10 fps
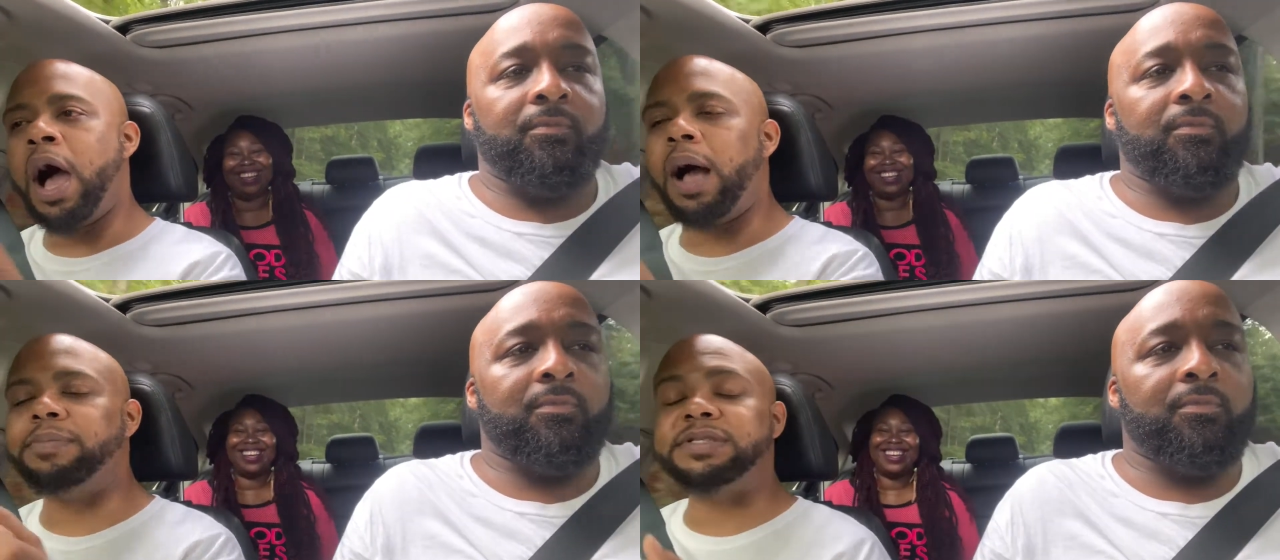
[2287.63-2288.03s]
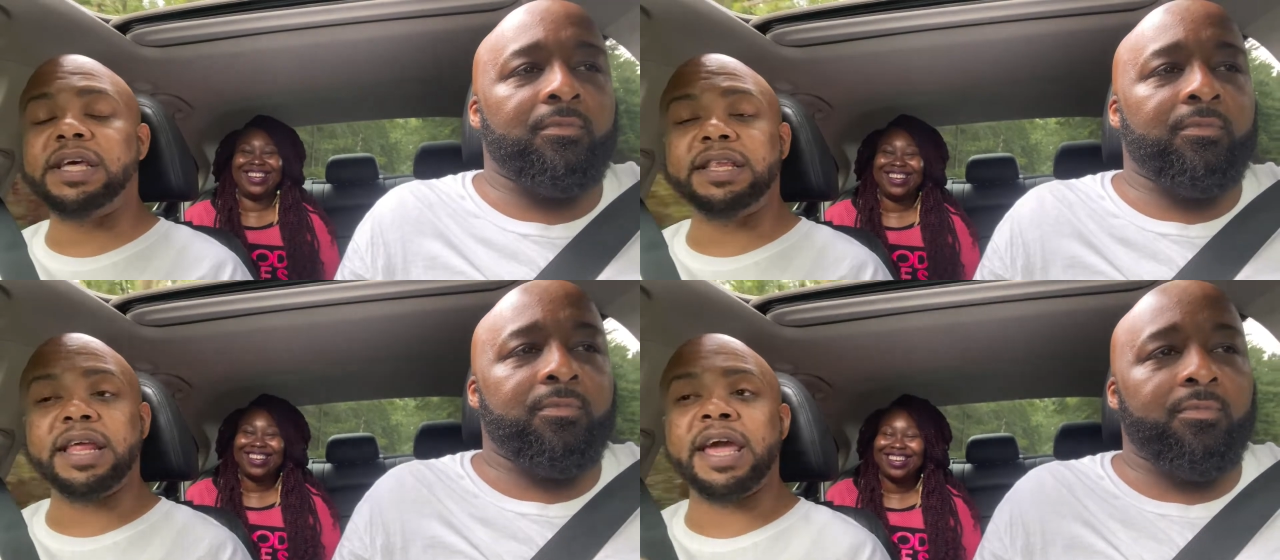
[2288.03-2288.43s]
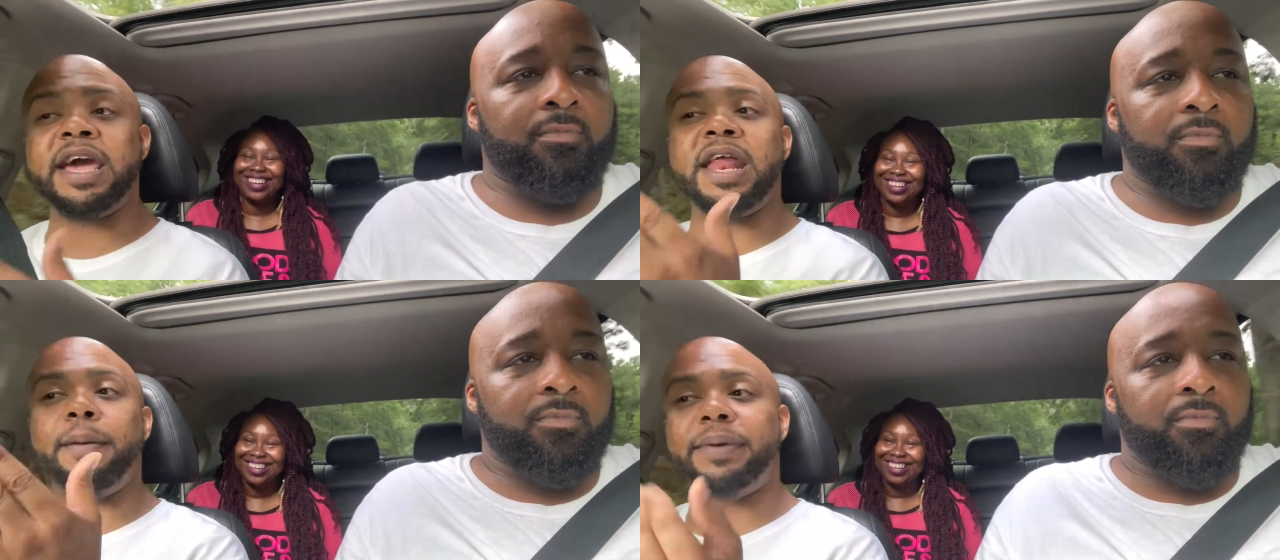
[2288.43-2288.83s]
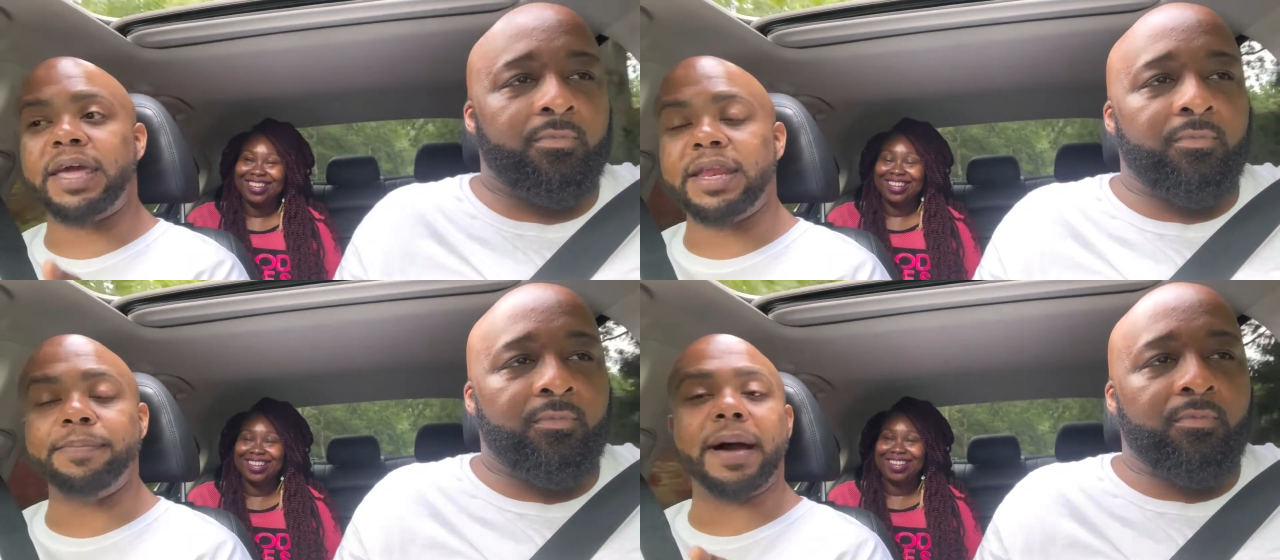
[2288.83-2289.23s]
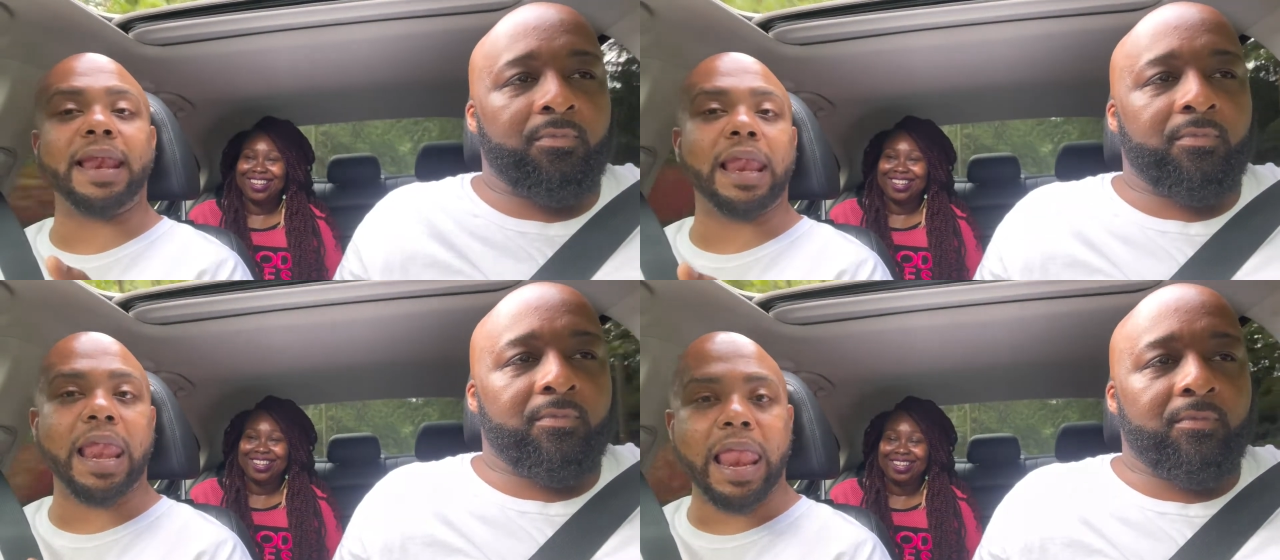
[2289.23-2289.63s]
Speaker 1: I'm sitting there and I'm getting my
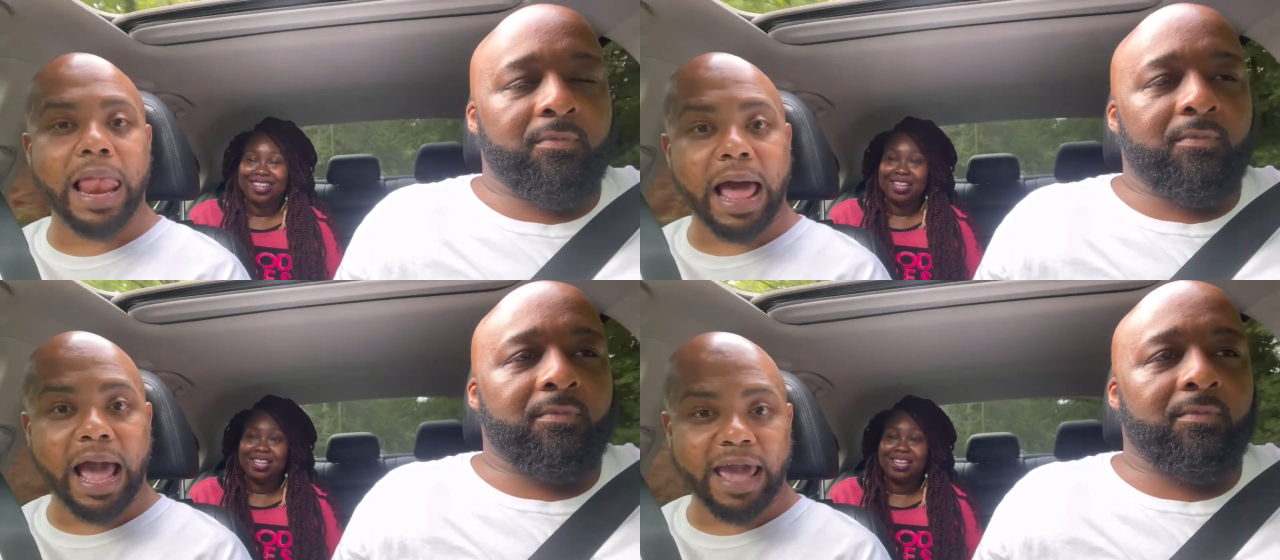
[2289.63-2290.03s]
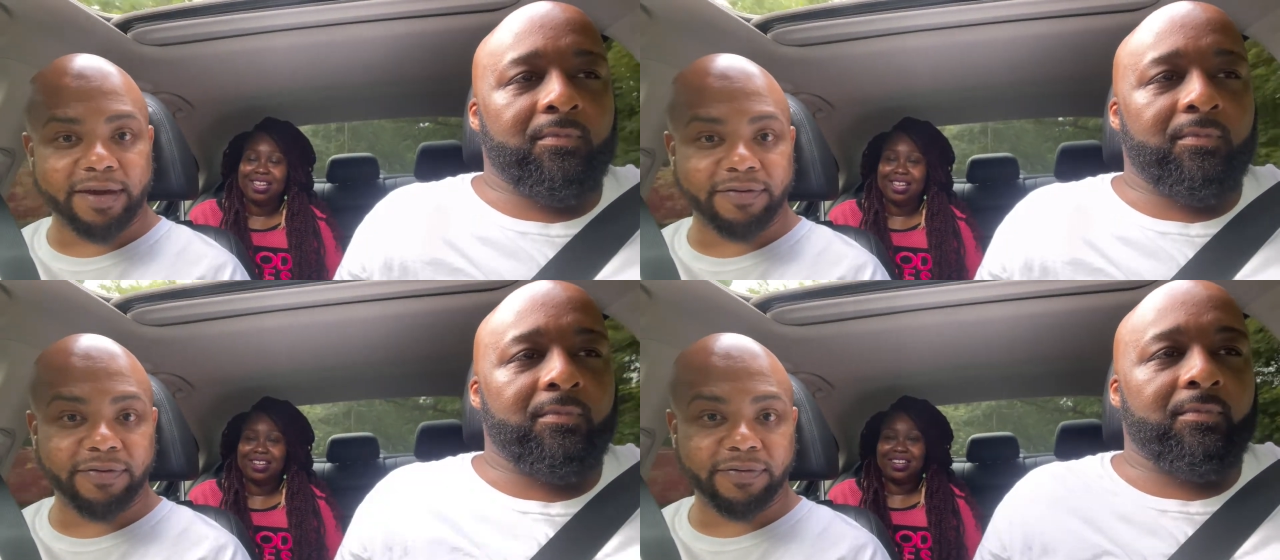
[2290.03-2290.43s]
life.